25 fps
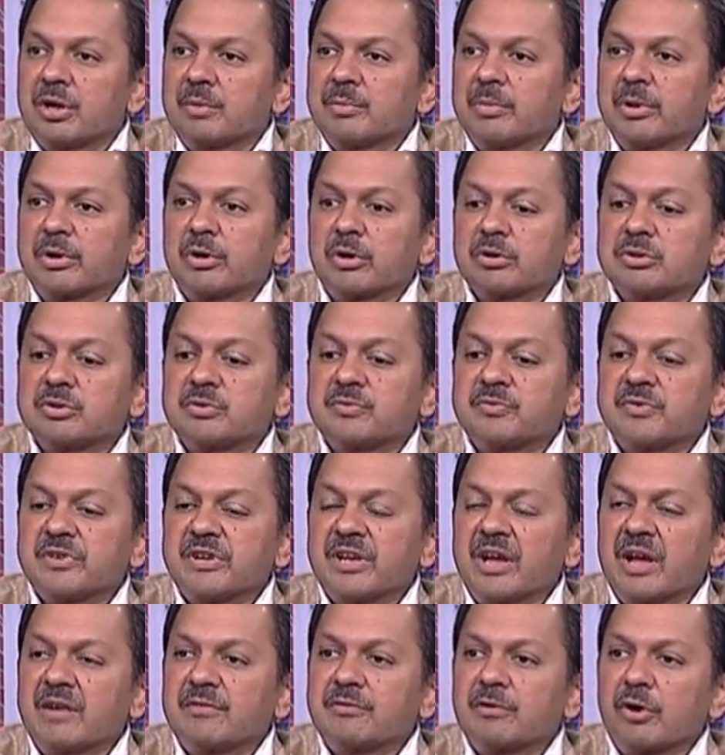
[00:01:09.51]
Because we
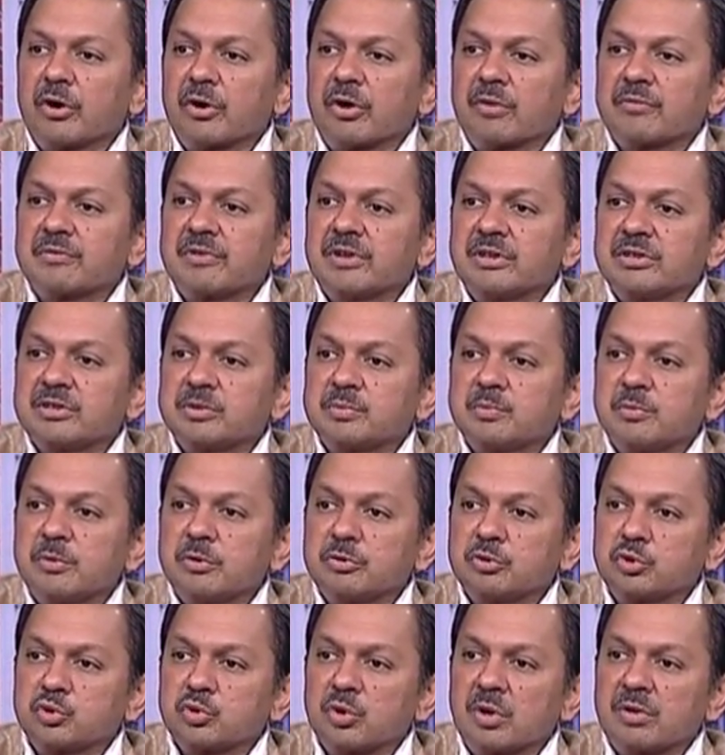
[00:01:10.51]
have a lot of these
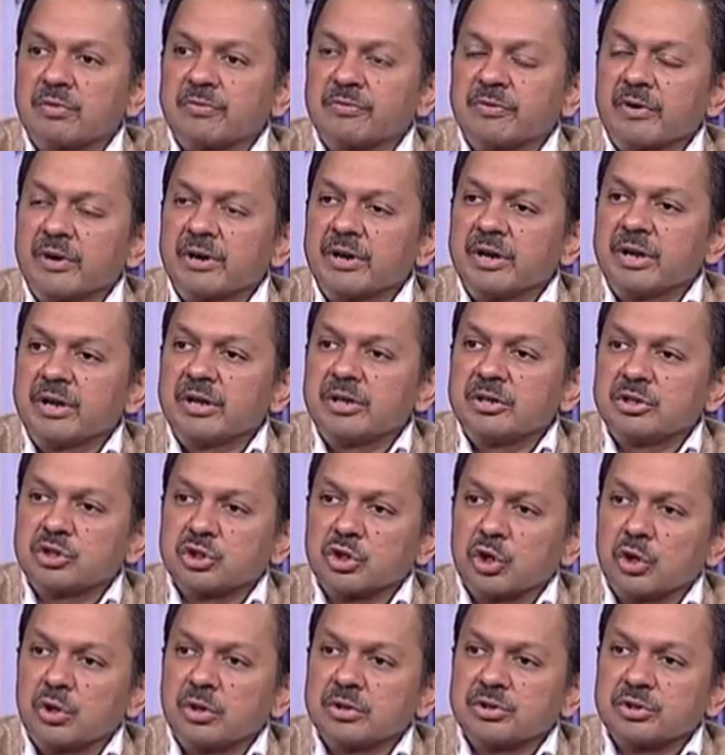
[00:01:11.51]
mutual fund and
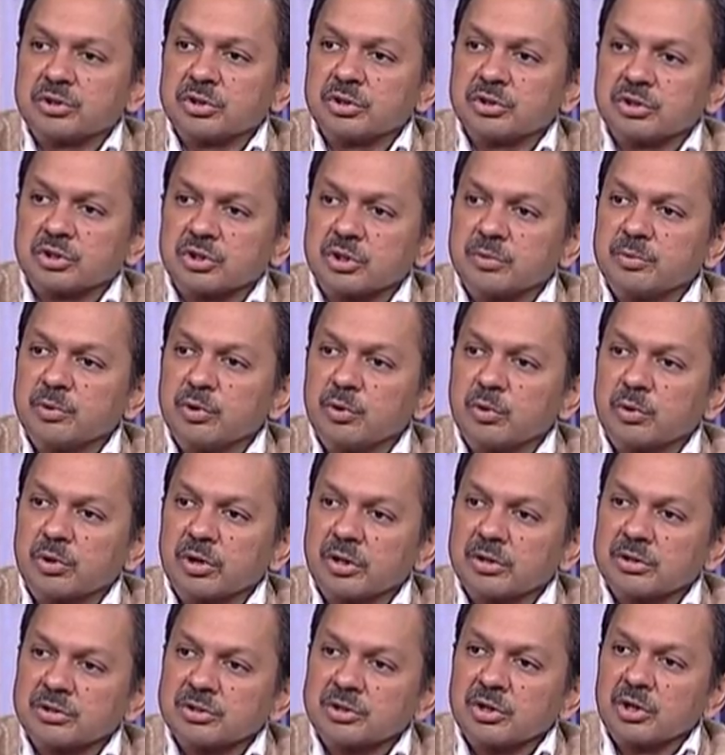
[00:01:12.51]
insurance
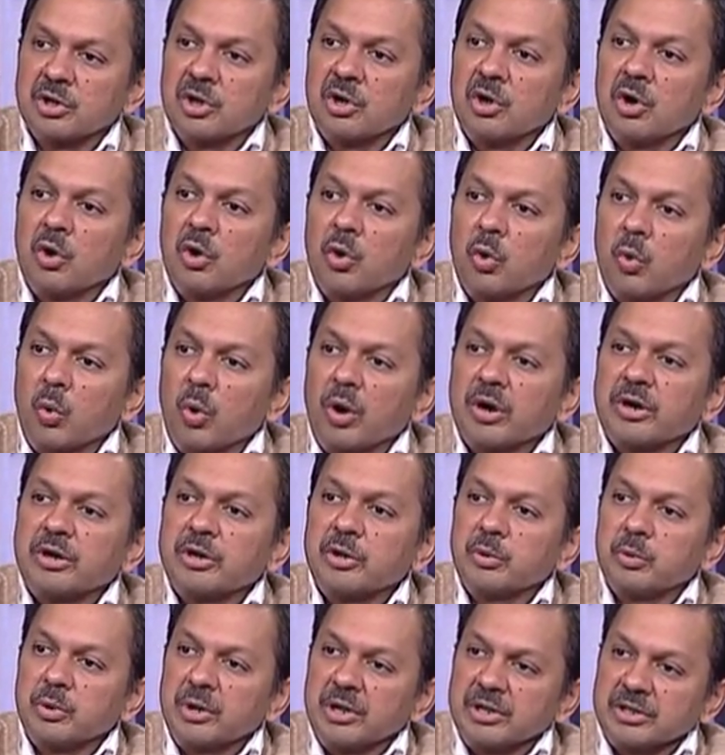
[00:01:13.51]
distributors who are
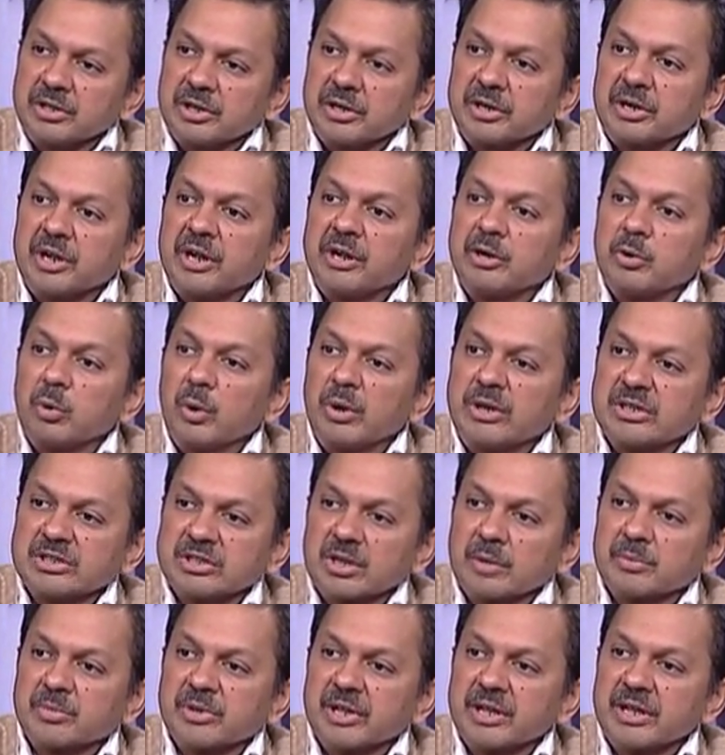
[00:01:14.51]
during the day doing
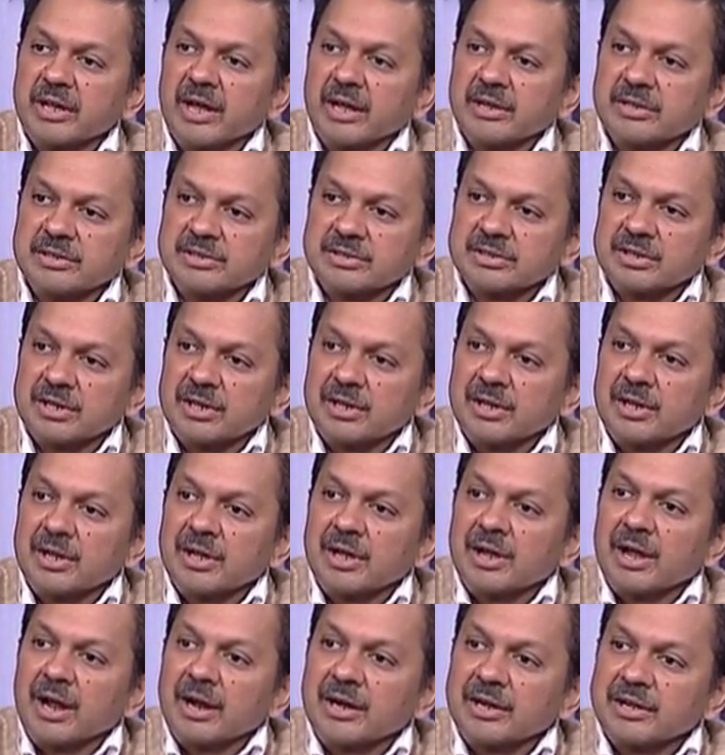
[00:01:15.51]
something else
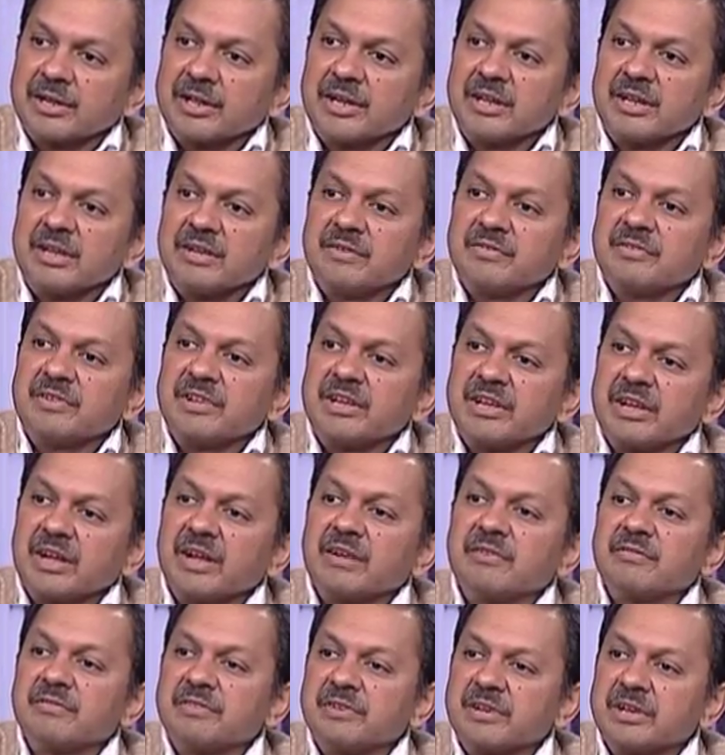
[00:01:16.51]
and in the evening
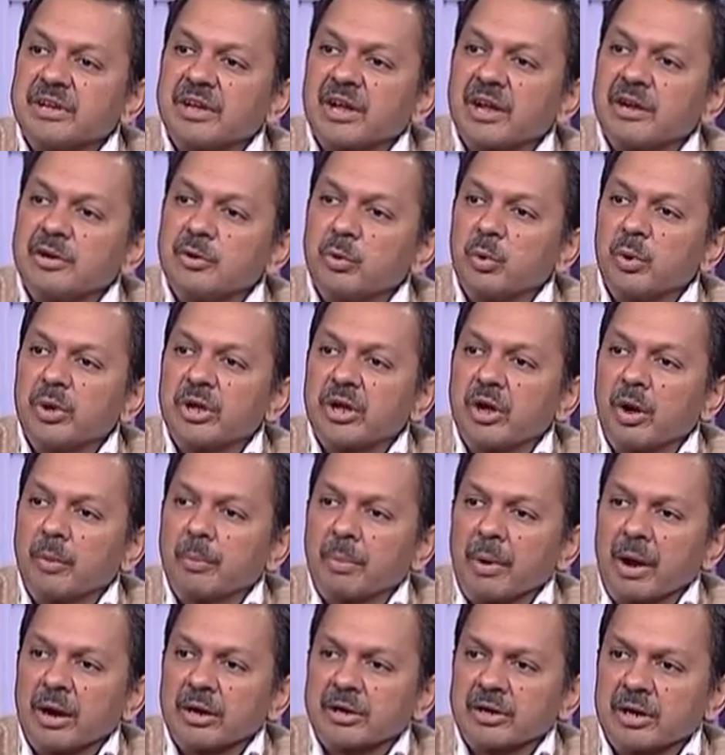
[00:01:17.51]
and weekend doing a
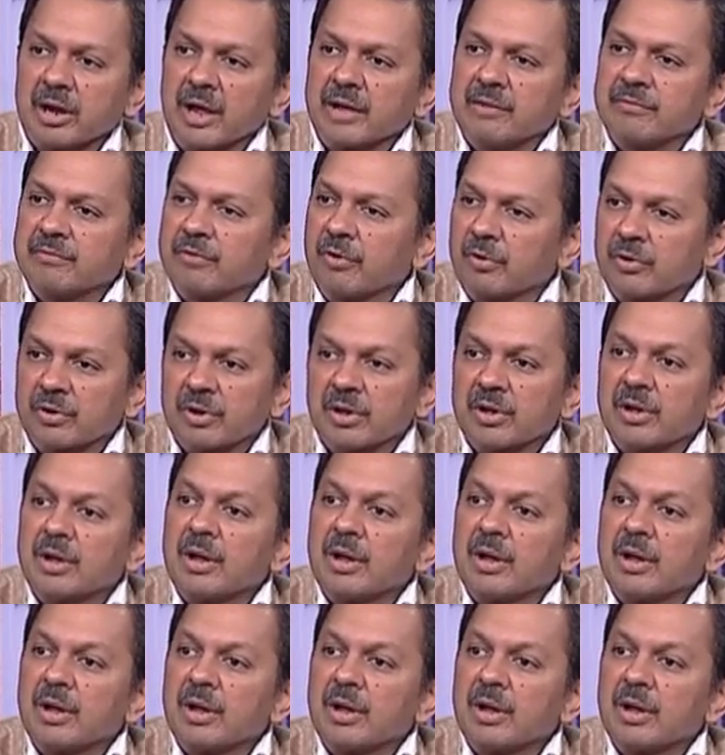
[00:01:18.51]
part time work.